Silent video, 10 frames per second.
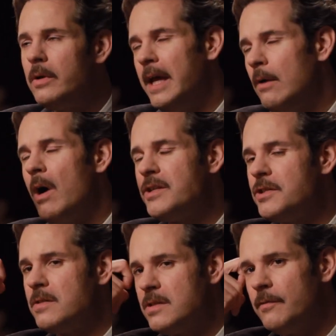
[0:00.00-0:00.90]
okay
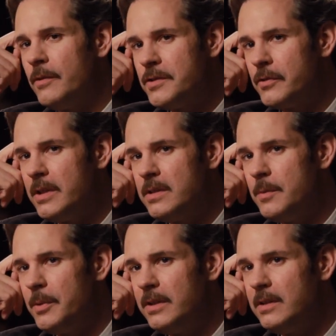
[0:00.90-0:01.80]
watching yourself on screen
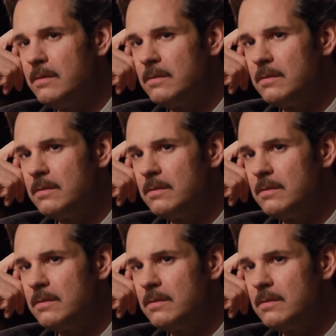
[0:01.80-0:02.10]
typically?